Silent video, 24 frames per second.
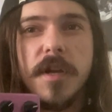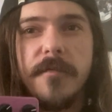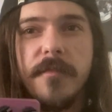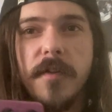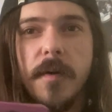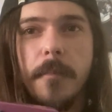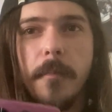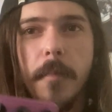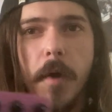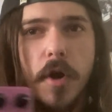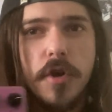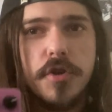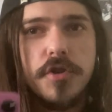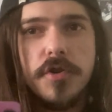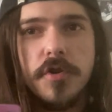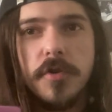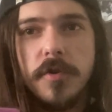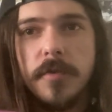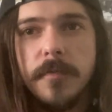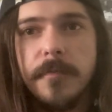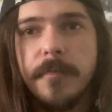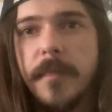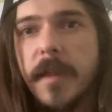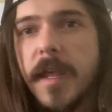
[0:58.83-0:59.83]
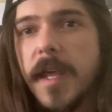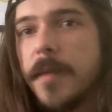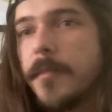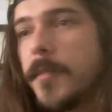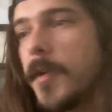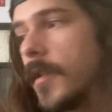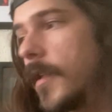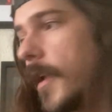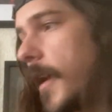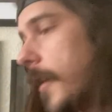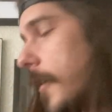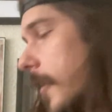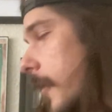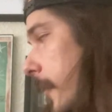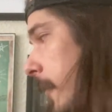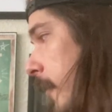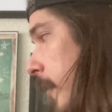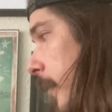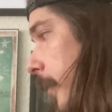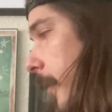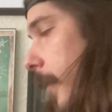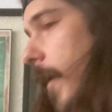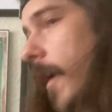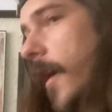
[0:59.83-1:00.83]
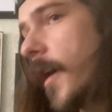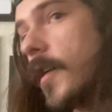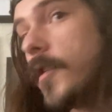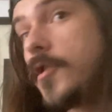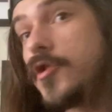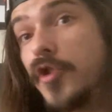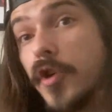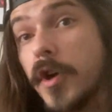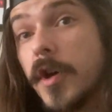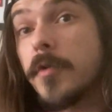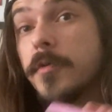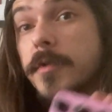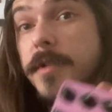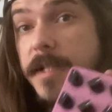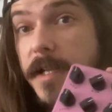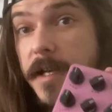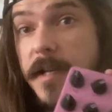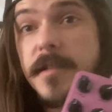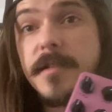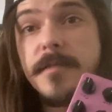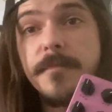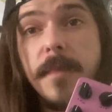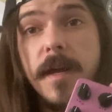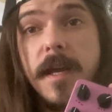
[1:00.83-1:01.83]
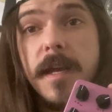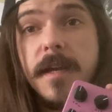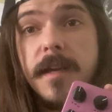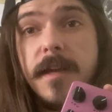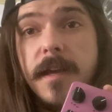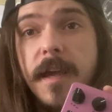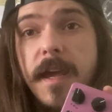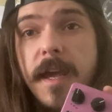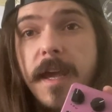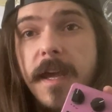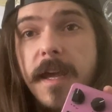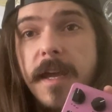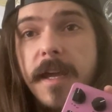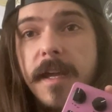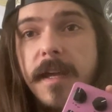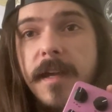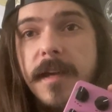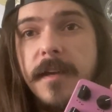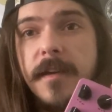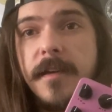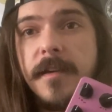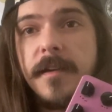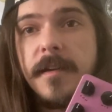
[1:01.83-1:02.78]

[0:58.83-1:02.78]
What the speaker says: of a Marshall emulator. Joyo does make a